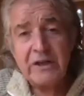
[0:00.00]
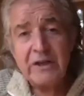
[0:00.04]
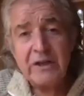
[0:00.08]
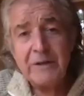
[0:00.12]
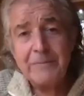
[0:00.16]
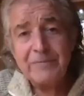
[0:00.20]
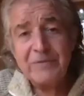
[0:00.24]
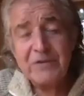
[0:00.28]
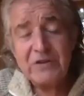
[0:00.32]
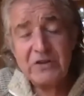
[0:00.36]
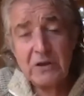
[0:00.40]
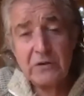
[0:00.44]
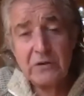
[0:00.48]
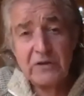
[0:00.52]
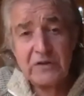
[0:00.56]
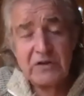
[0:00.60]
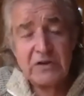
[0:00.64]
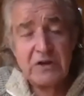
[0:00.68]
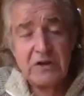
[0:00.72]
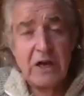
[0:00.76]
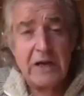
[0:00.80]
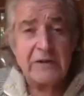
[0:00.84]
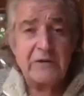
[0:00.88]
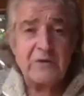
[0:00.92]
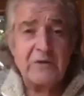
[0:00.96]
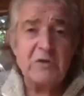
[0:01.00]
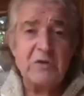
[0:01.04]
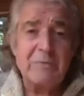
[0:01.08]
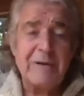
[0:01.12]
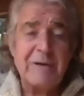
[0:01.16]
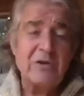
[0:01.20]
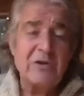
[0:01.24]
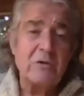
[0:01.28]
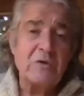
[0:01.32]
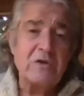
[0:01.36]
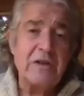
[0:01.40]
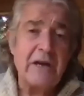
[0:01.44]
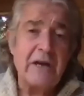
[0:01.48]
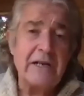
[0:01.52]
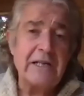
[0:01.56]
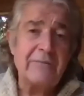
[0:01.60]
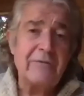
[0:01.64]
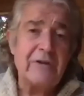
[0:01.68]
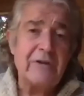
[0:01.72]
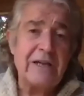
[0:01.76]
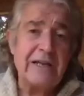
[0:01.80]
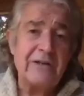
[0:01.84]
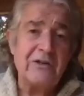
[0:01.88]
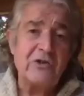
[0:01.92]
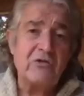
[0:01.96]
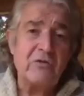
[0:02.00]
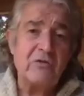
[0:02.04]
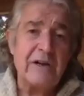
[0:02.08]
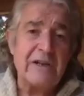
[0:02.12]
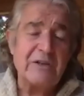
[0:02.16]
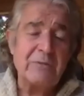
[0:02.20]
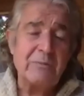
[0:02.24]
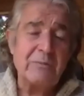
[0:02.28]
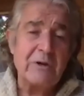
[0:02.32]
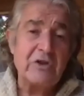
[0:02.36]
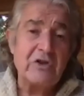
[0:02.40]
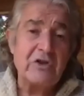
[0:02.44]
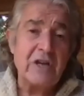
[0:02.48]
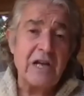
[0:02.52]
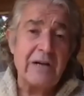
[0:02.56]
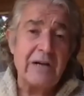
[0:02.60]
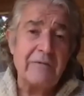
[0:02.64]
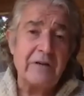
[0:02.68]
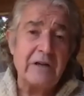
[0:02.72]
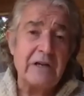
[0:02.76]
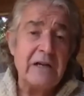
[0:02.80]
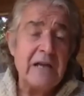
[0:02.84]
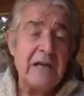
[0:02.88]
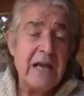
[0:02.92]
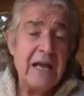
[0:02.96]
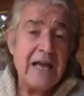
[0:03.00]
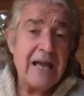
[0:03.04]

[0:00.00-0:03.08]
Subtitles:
So the sites of special scientific interest, which cover